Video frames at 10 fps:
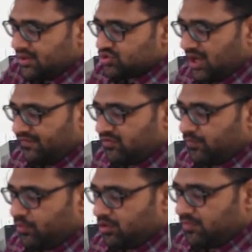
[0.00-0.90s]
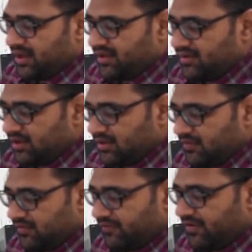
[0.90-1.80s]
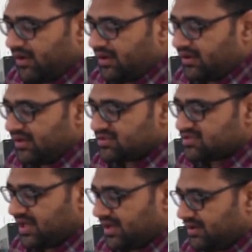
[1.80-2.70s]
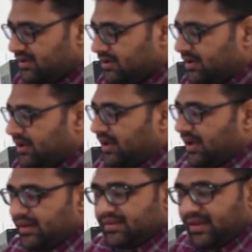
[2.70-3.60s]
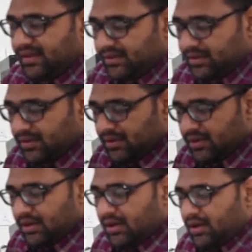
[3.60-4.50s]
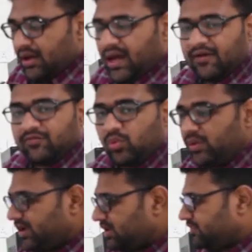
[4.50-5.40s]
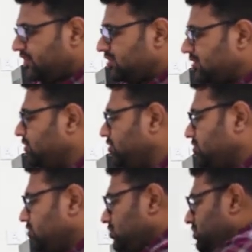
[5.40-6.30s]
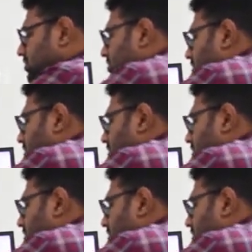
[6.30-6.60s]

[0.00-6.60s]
So I have to put my finger inside, and then I have to wait for the Bluetooth